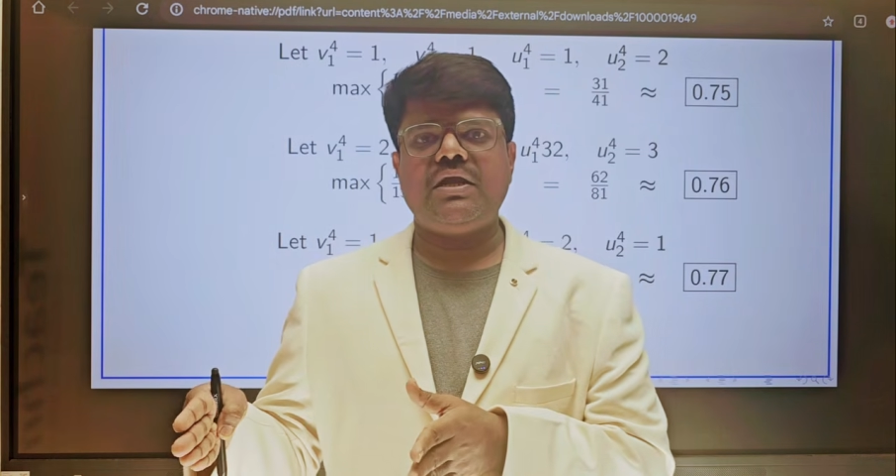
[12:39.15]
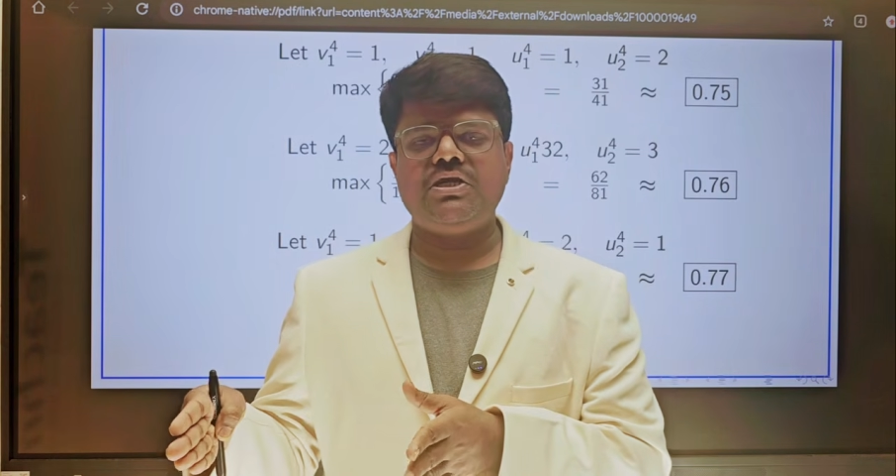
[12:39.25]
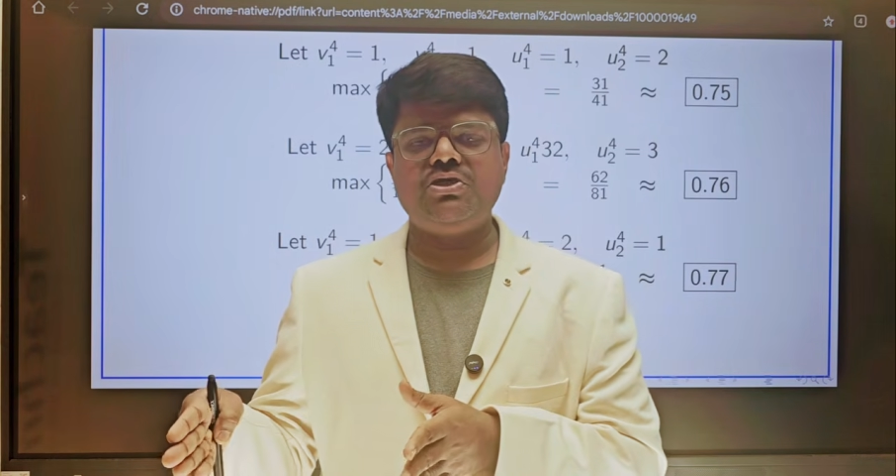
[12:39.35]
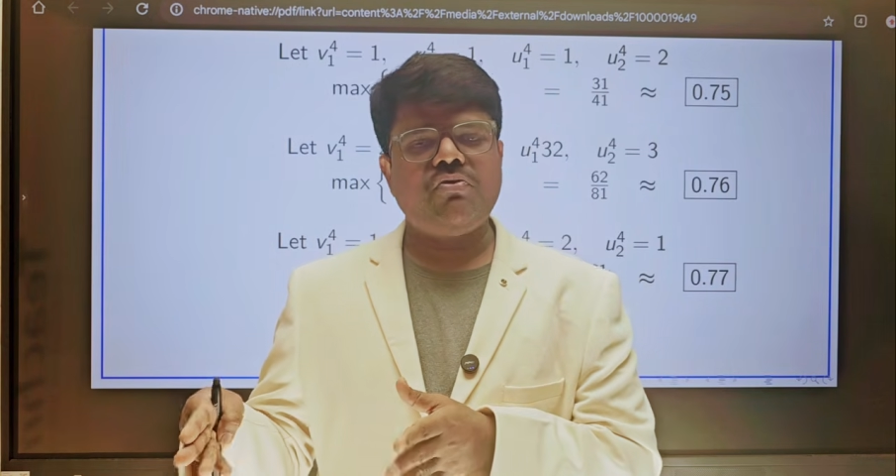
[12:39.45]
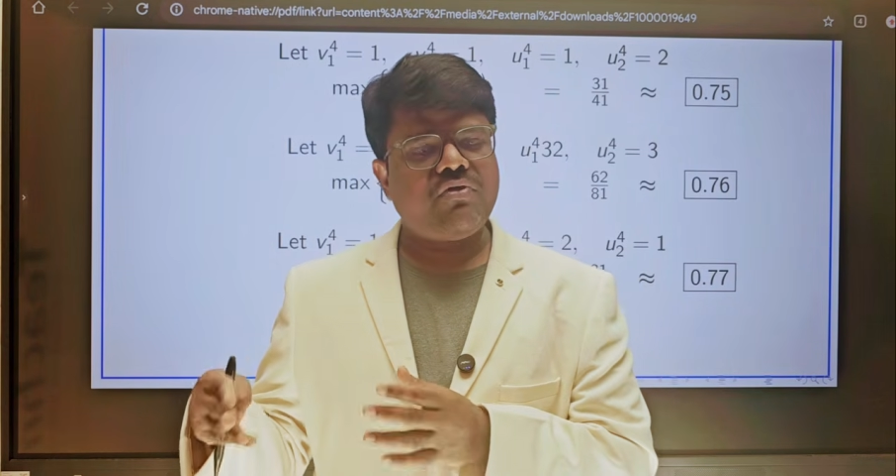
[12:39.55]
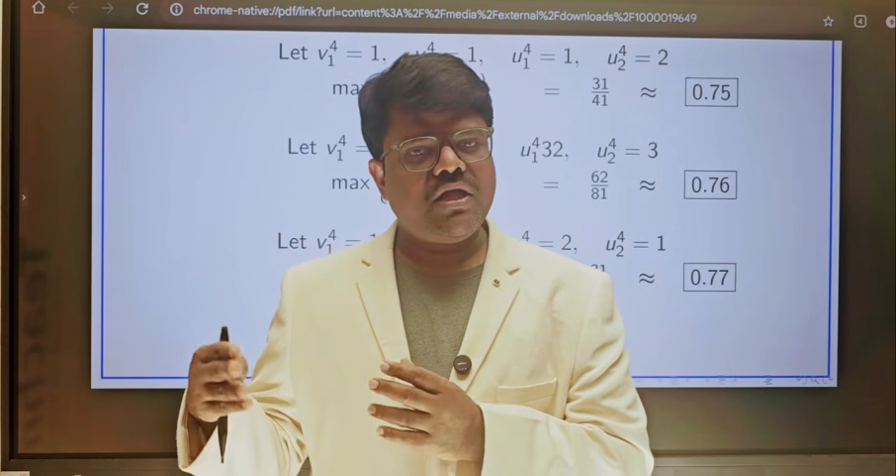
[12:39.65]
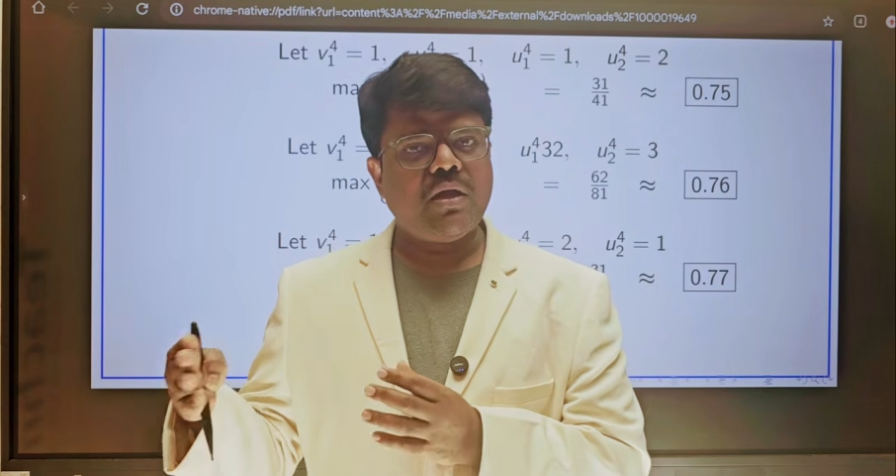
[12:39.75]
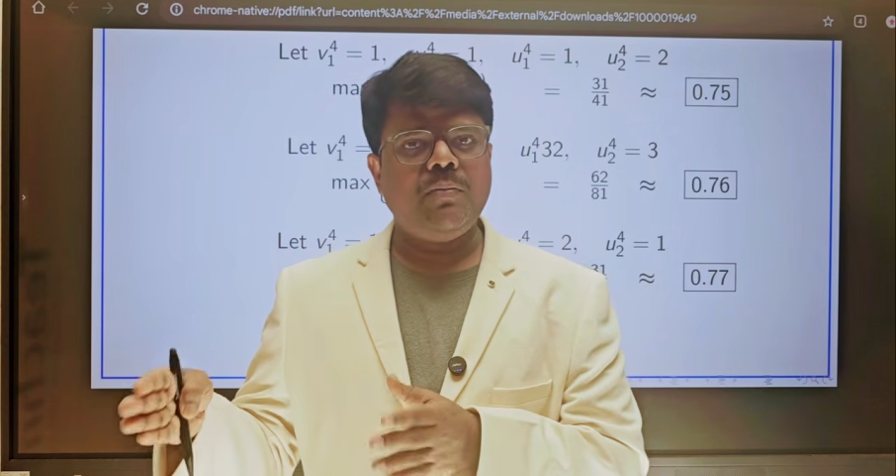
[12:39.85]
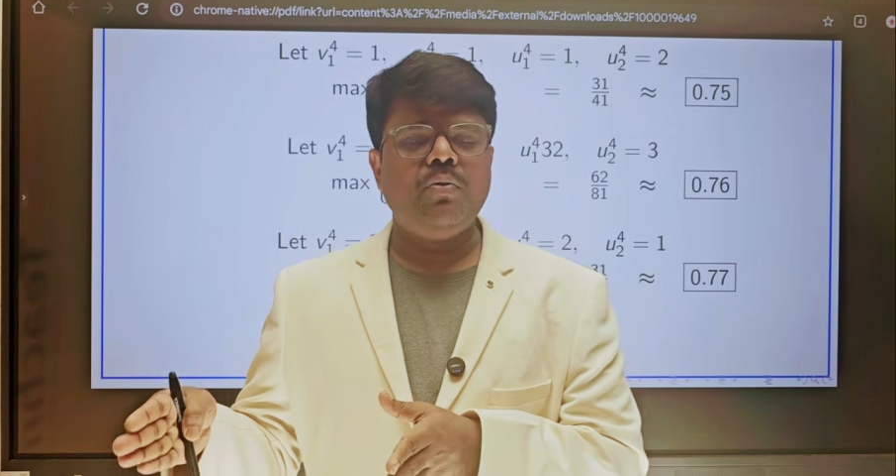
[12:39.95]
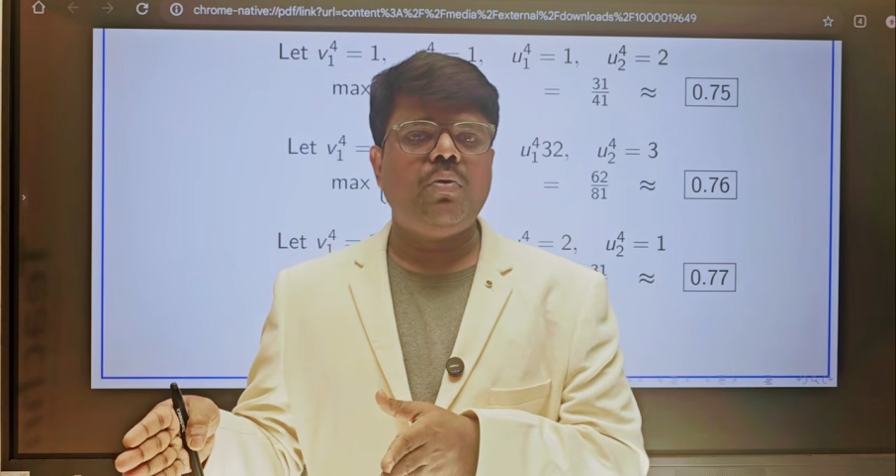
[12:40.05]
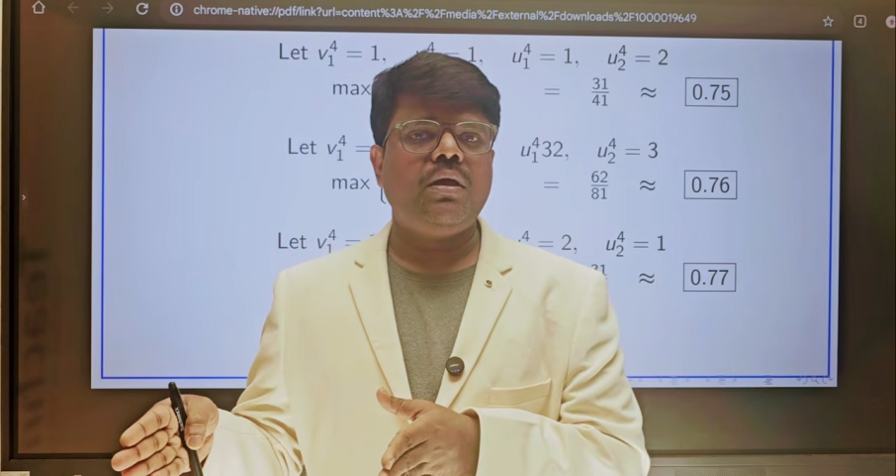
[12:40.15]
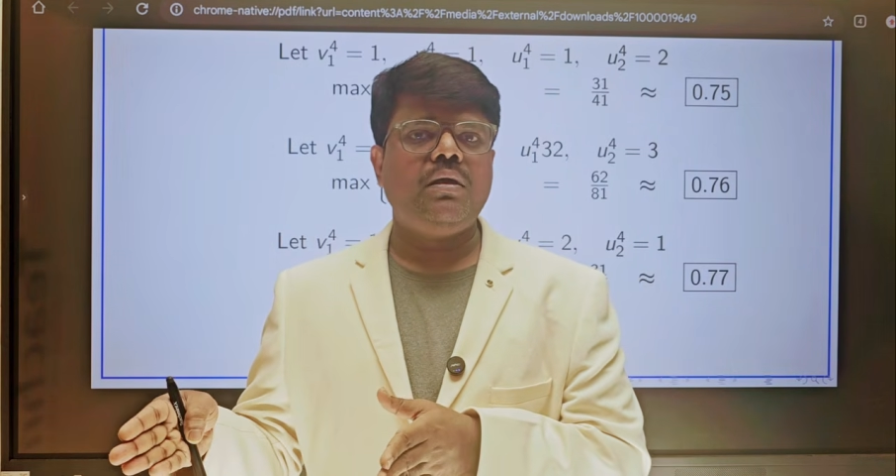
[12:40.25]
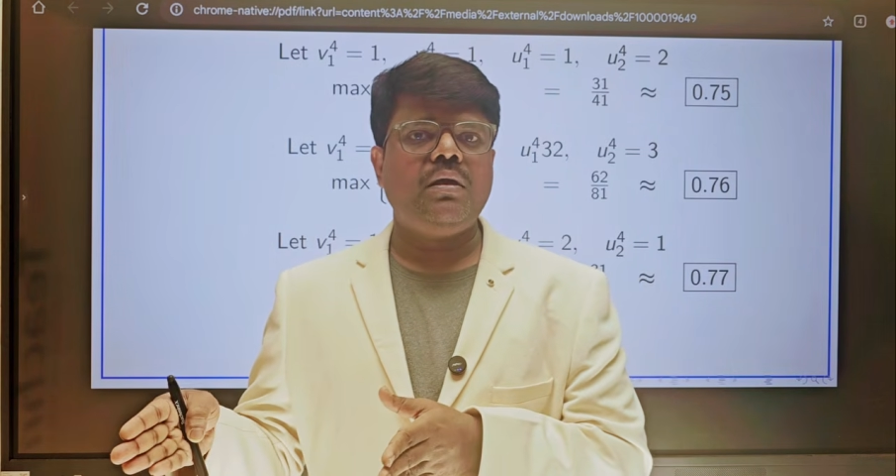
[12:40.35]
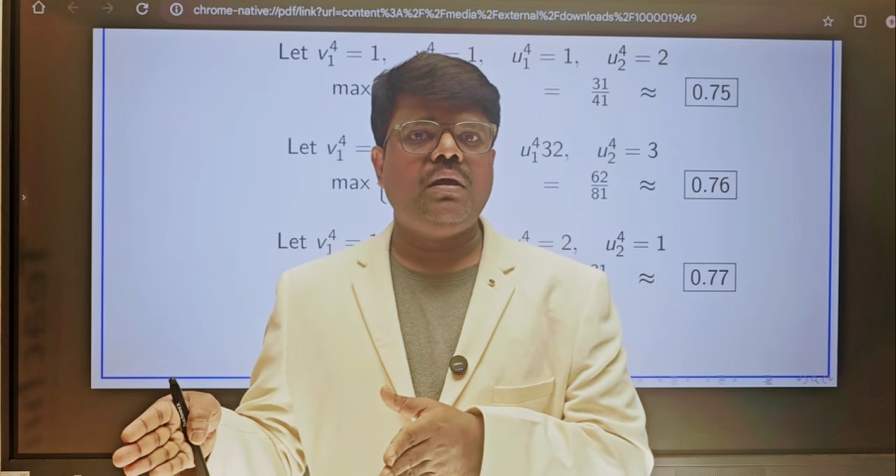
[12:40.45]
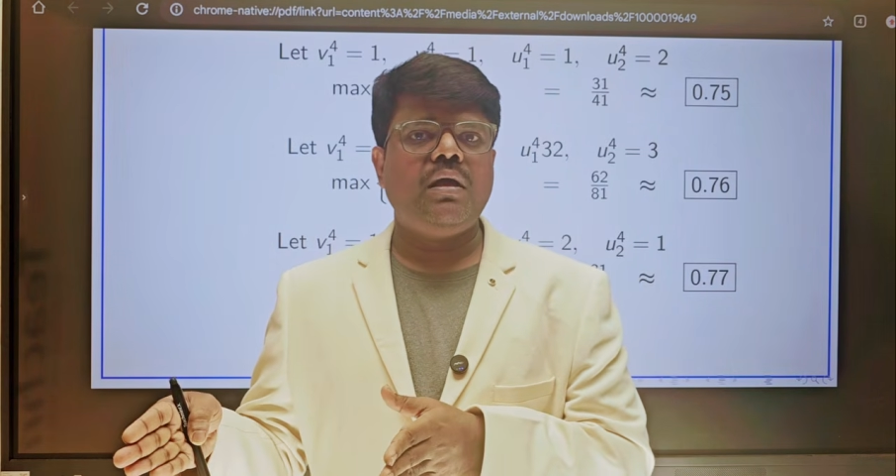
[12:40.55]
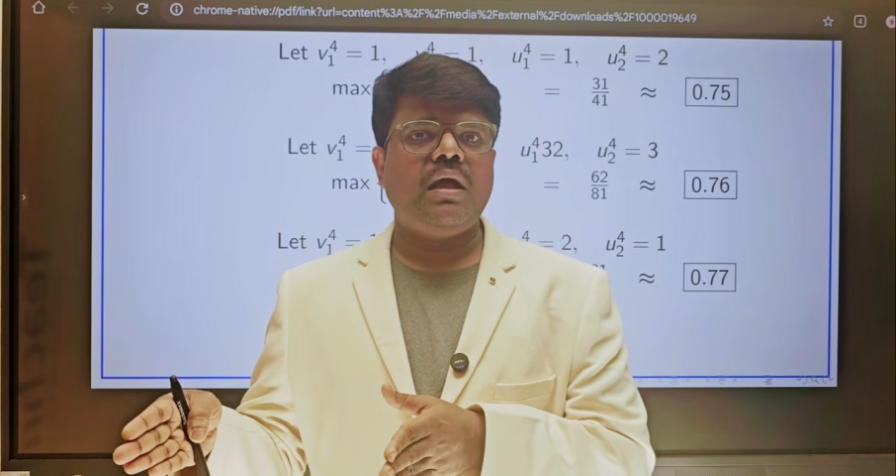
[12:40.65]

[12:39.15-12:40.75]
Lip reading: ratio of DMU1,